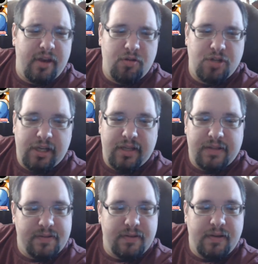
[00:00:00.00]
the new
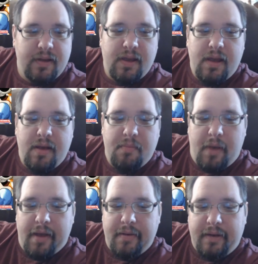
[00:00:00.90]
gens.
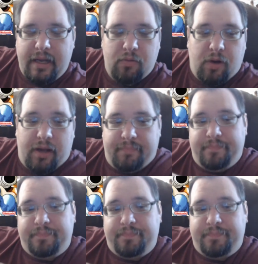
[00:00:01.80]
But anyway,